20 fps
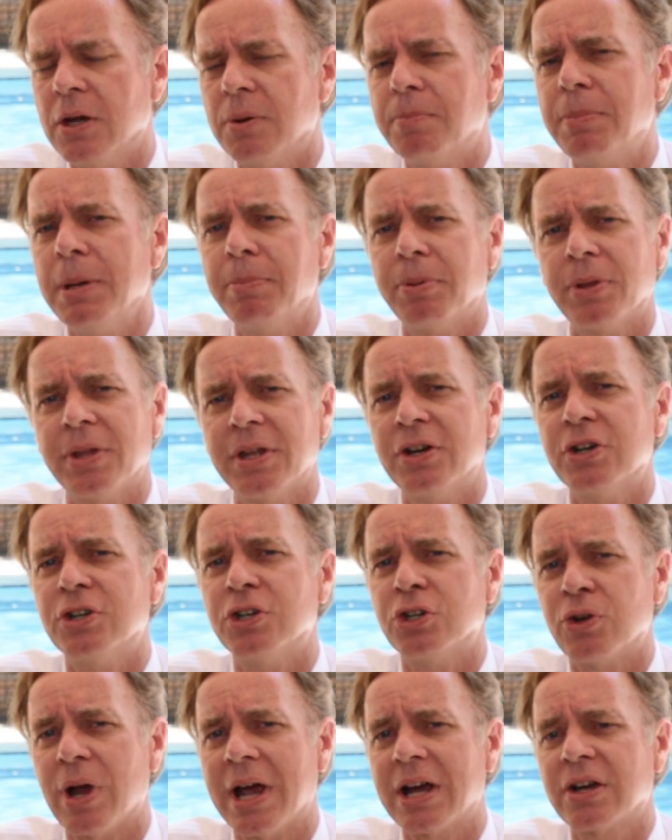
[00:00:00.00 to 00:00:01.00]
are people that are
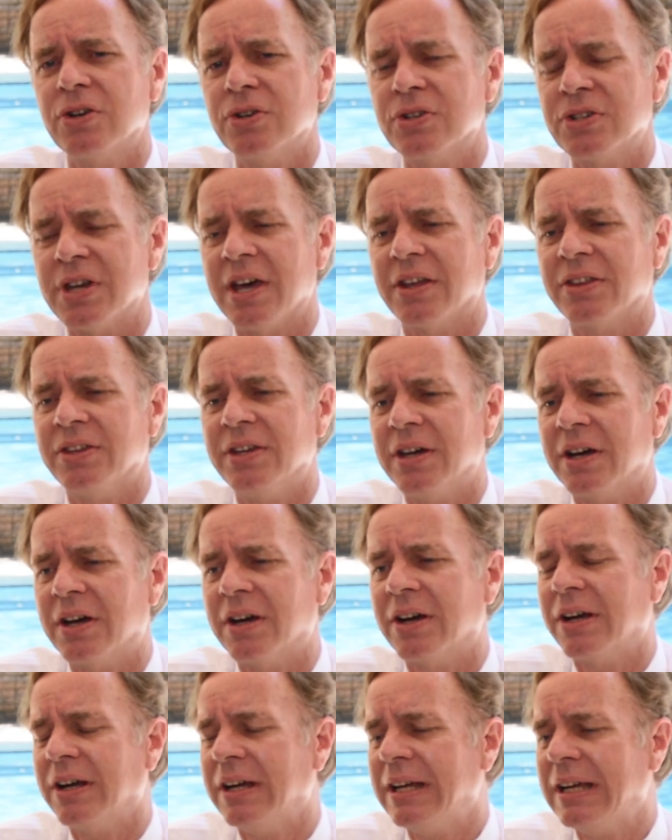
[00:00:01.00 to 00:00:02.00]
detractors out
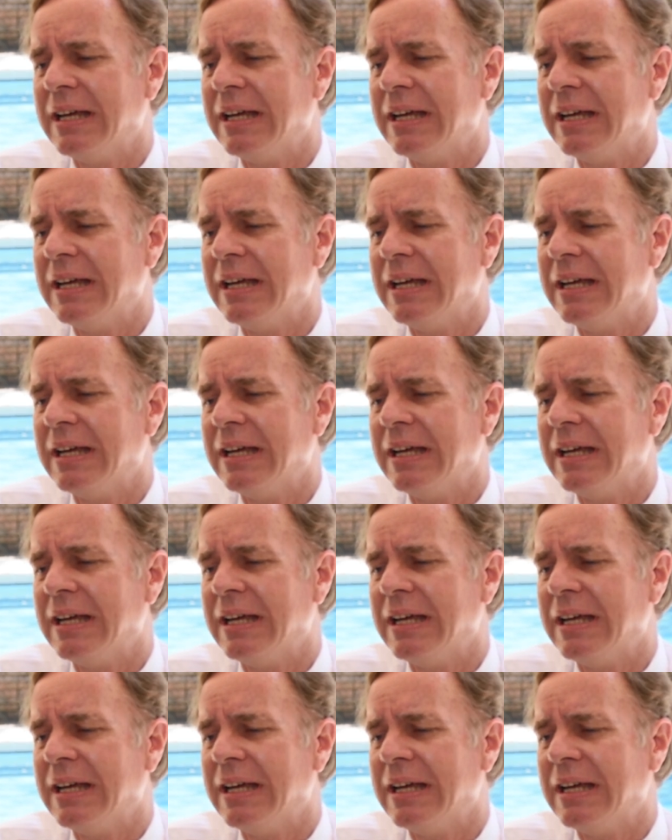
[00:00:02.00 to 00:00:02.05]
there.